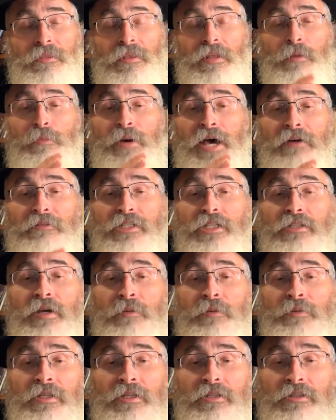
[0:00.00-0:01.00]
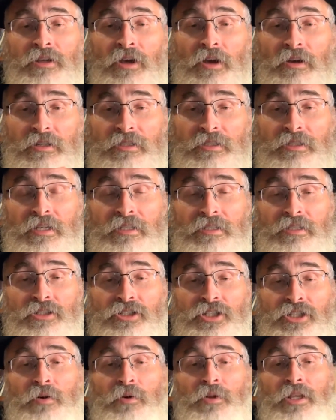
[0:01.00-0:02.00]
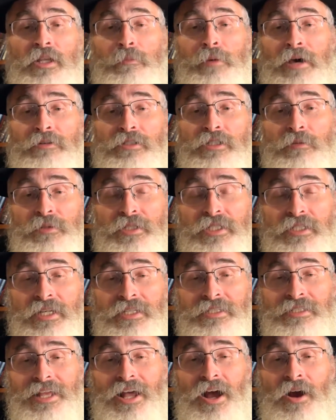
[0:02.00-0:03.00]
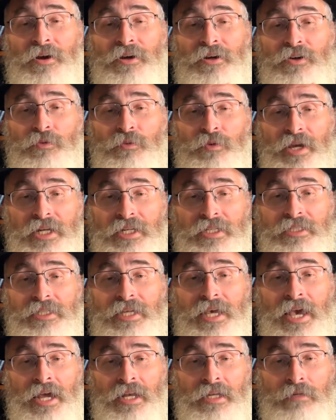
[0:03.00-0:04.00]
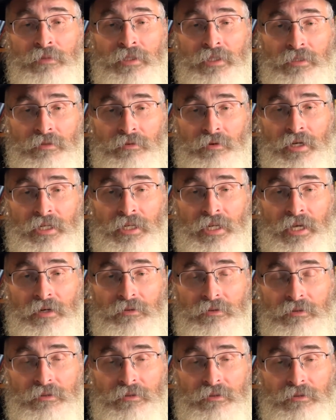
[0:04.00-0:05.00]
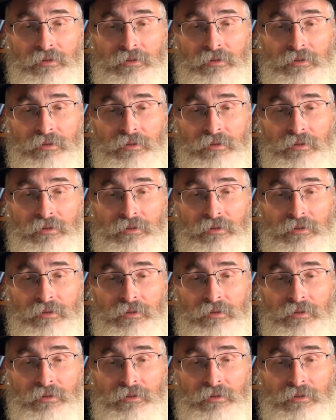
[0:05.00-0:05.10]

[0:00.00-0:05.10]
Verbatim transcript: The Lubavitcher Rebbe and the Torah says in general, the Lubavitcher Rebbe says that our greatest enemies right now